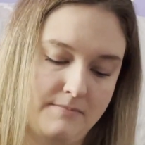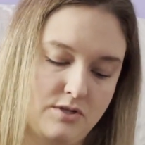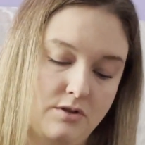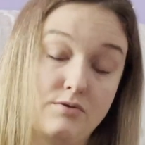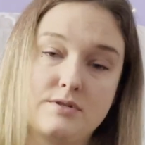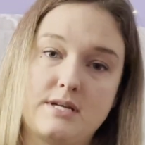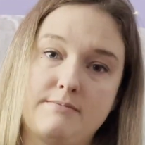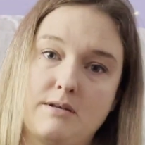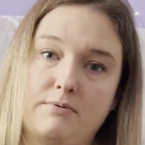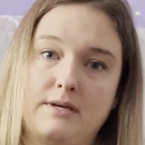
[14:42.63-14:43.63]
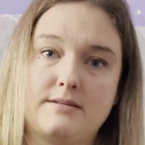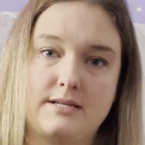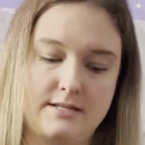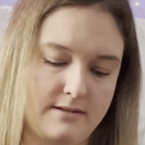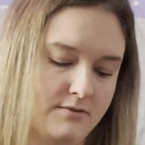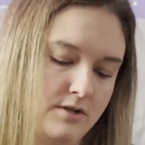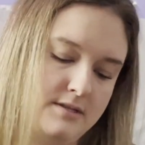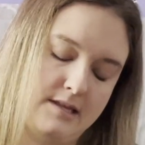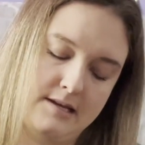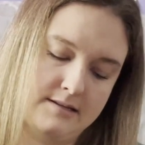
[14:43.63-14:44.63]
to those types of places of just
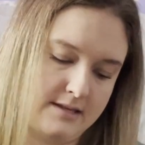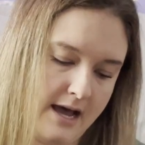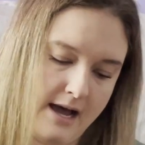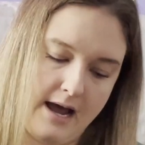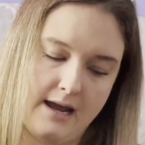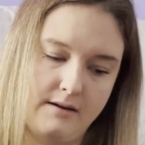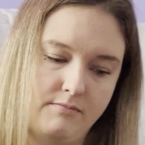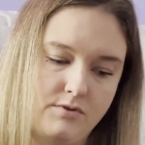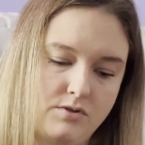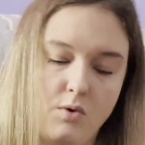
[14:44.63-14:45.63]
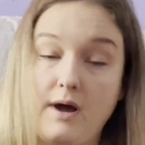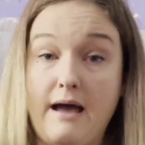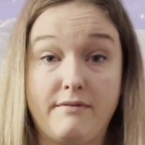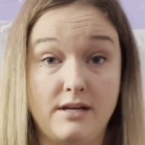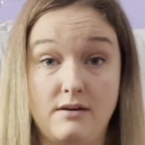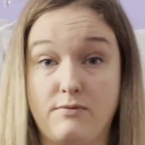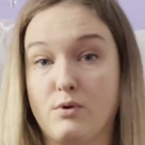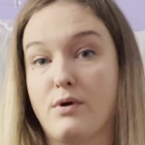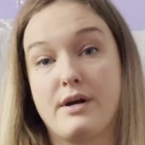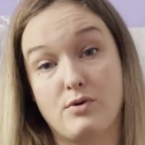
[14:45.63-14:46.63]
things that I don't have a need
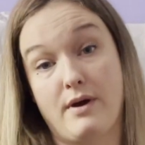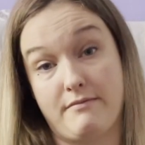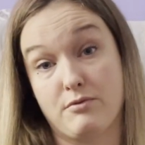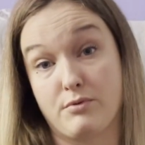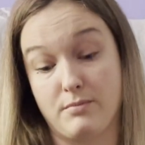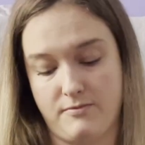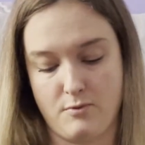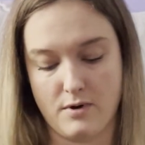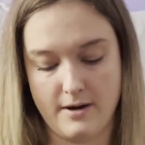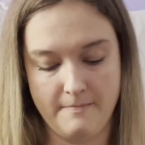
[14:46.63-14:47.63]
for or I don't have the room for.